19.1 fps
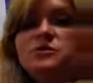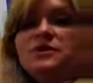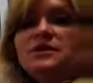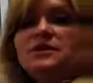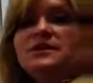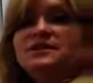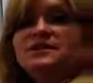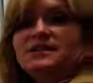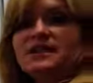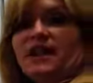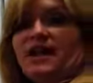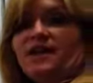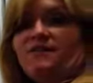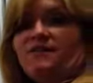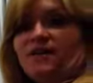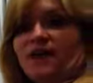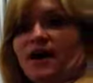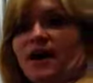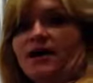with at least an
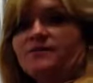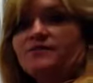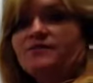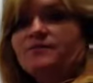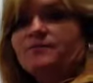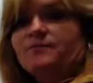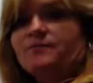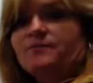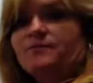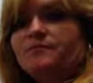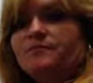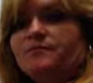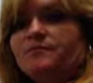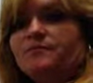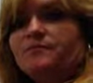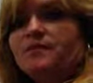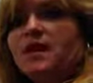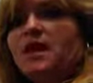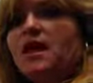85.
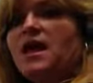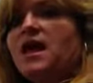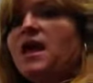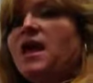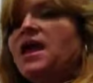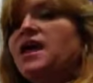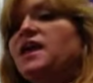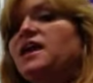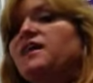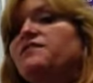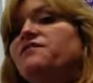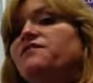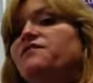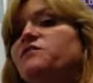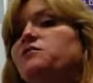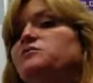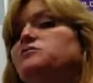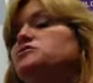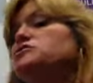
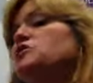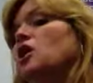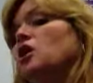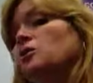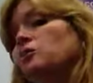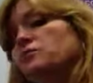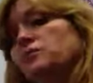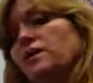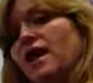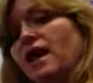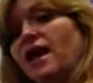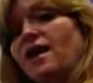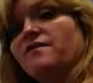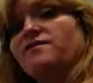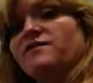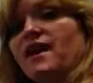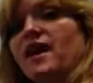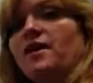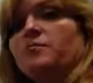If you don't
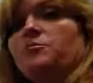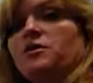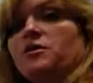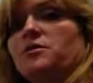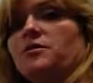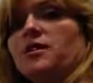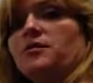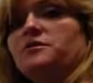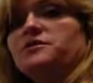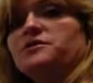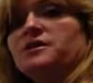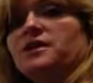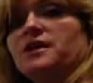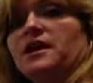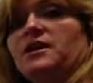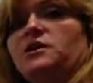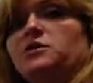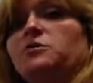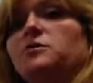have that
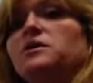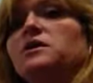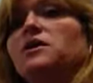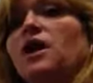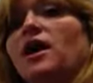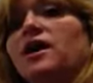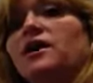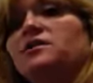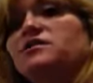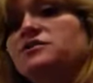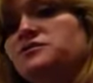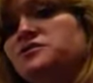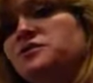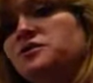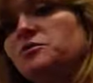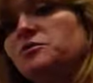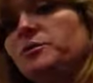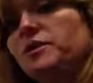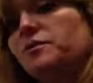prerequisite and you would like to
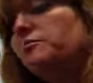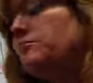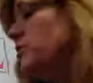still be in